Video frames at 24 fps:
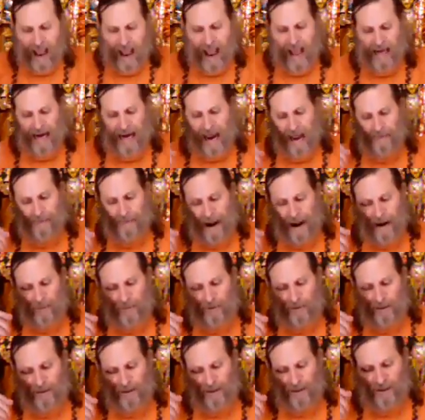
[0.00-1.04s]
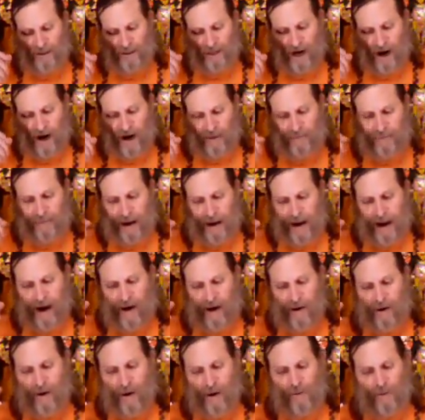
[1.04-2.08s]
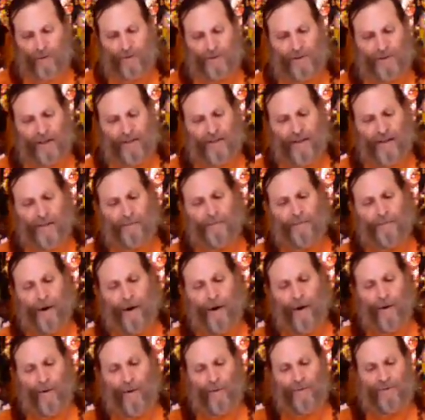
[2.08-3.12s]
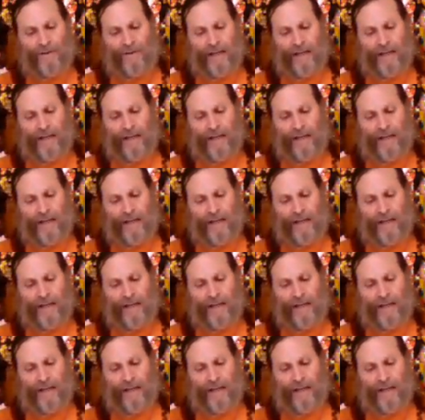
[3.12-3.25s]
And I bow to the sharp arrows and the bow,